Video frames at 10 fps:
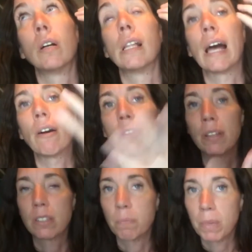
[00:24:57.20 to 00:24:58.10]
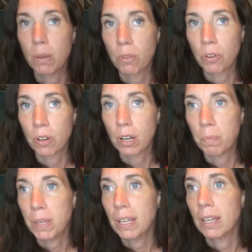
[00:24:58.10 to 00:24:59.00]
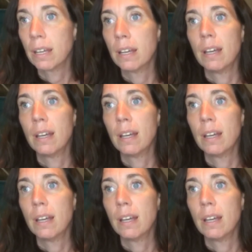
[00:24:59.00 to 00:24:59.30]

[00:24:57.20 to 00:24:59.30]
allow things to be what they're going to be,